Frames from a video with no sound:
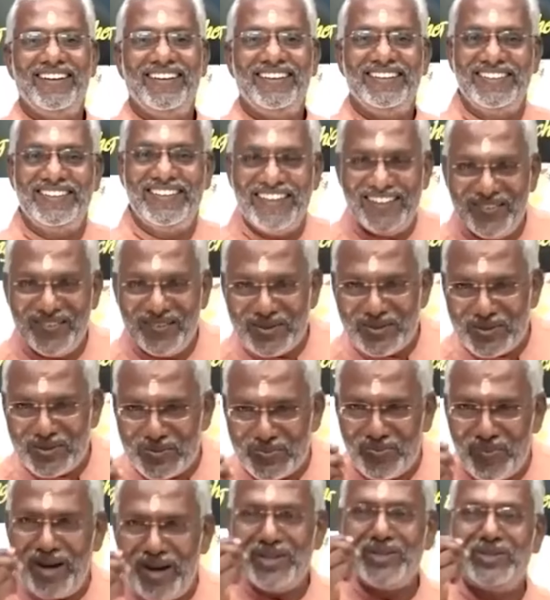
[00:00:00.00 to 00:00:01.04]
Sir,
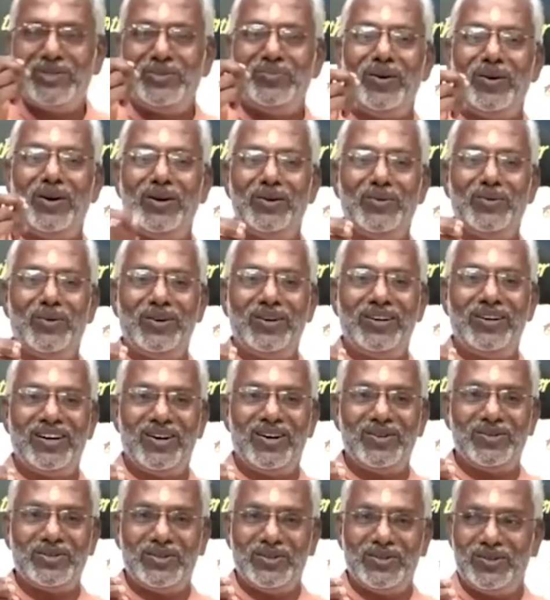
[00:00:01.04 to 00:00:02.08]
small, small work
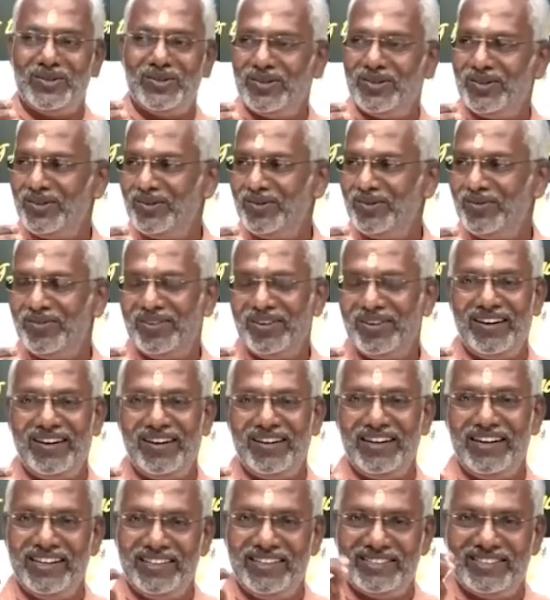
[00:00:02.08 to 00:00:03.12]
also
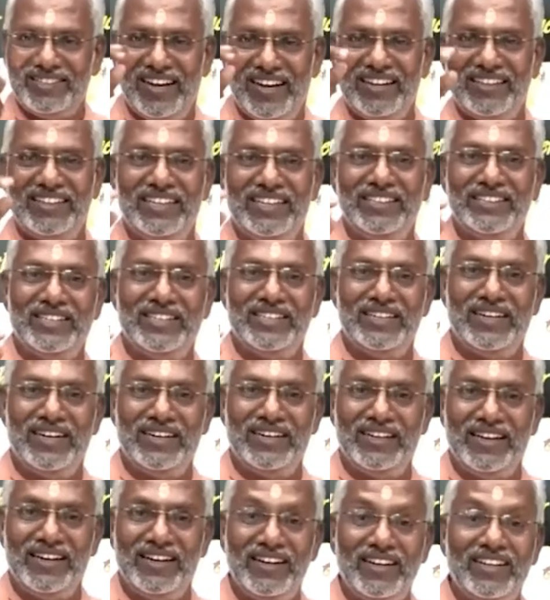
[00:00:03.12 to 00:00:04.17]
needs attention
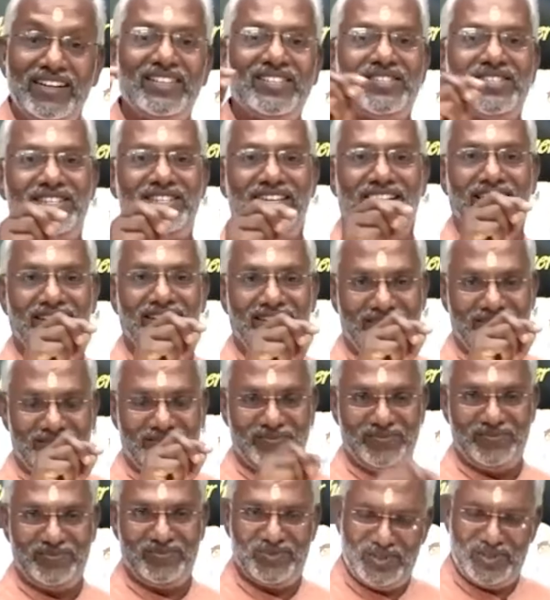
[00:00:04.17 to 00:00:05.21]
and interest in it.
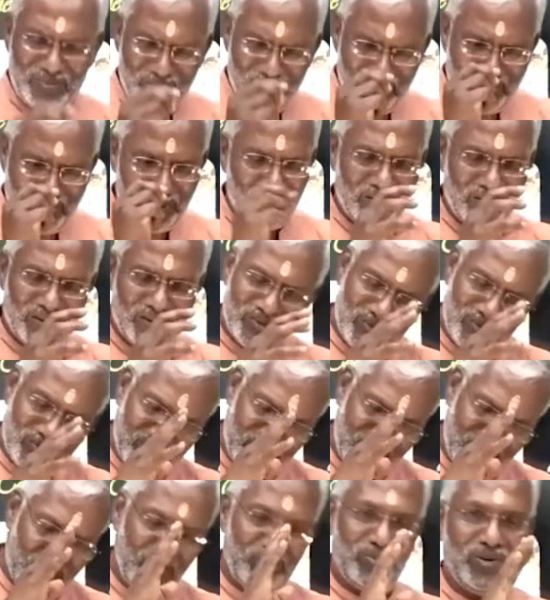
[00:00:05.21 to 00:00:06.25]
Simple work,
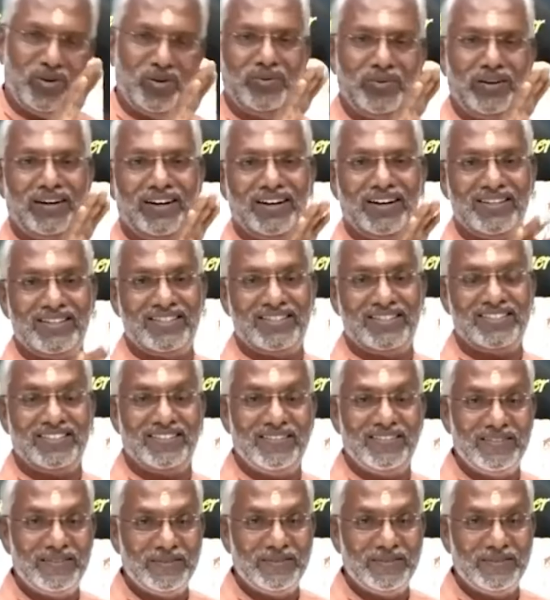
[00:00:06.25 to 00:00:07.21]
superb interest.